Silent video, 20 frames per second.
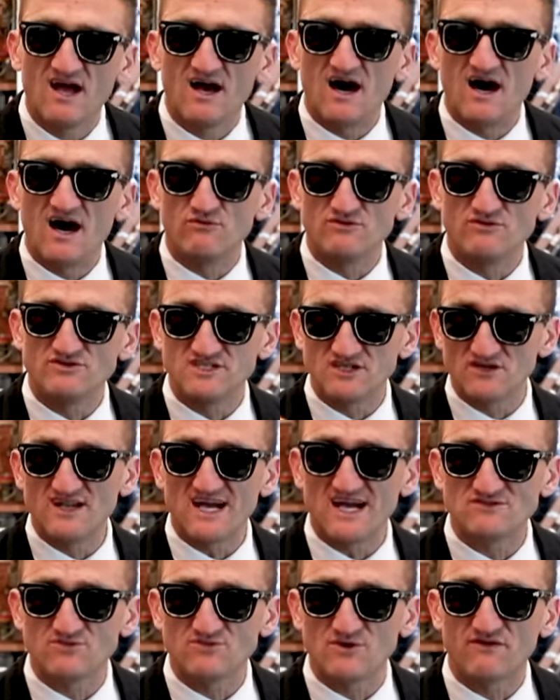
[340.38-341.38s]
Uh, we'll see you
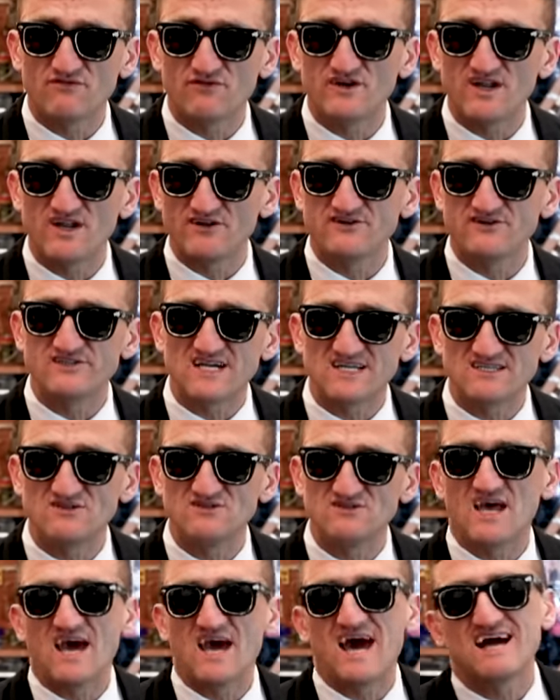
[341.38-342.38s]
next week for another Tech
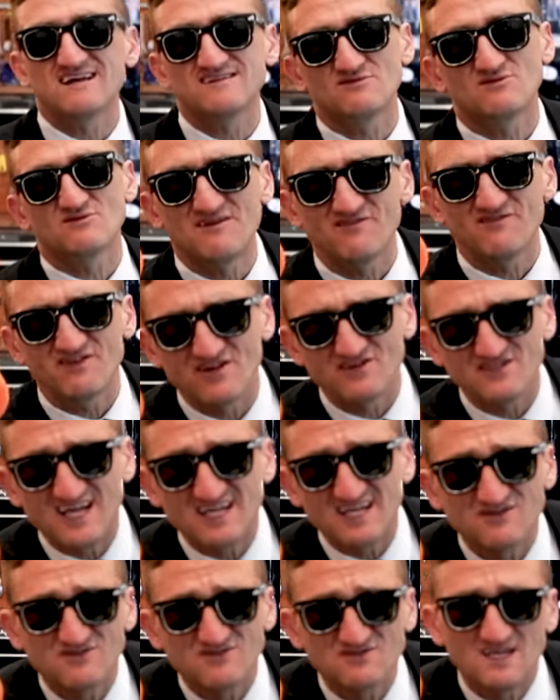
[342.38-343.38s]
Tuesday. Actually, we're gonna have another
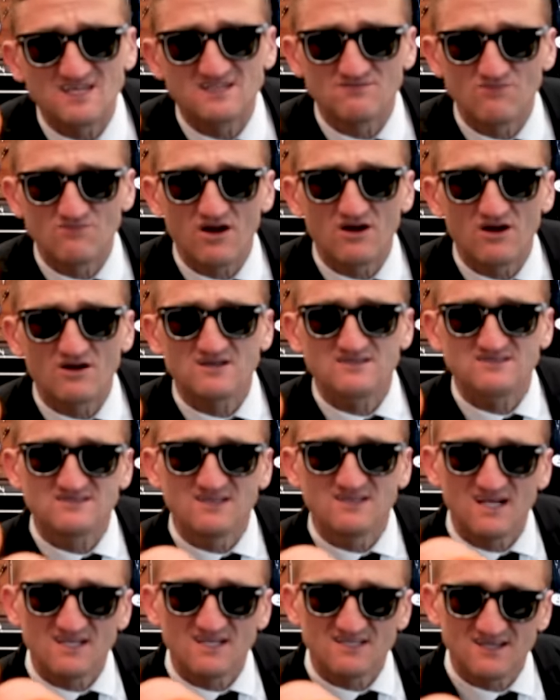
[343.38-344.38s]
Tech Tuesday tomorrow
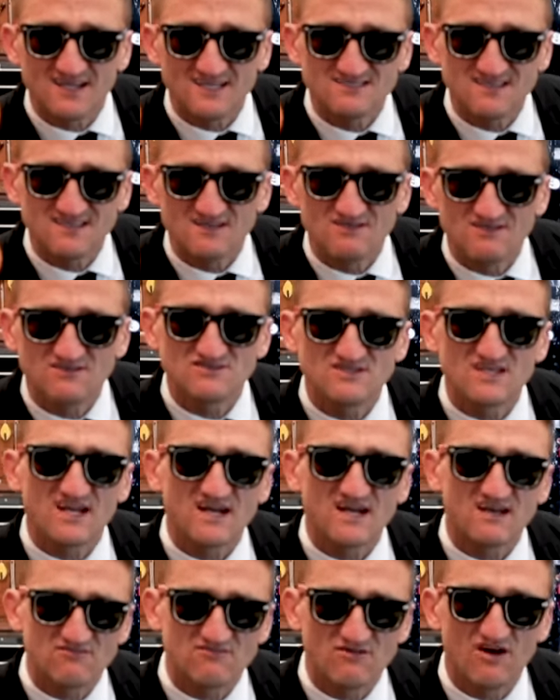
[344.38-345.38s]
because today's Tech Tuesday
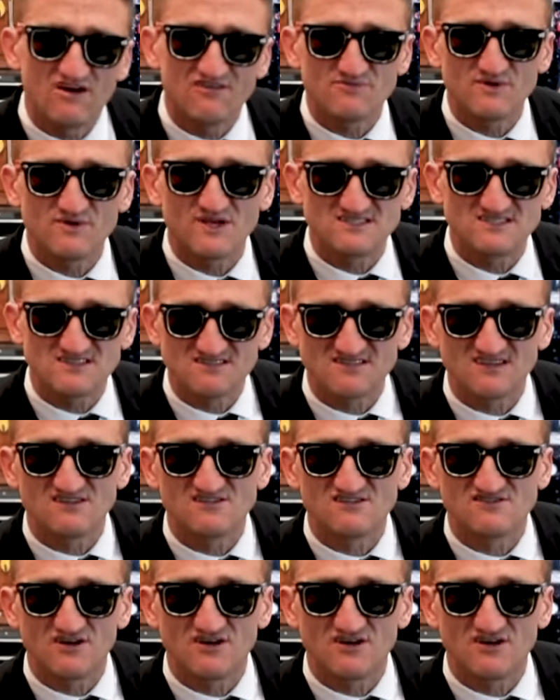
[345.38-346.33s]
got thrown off because this thing just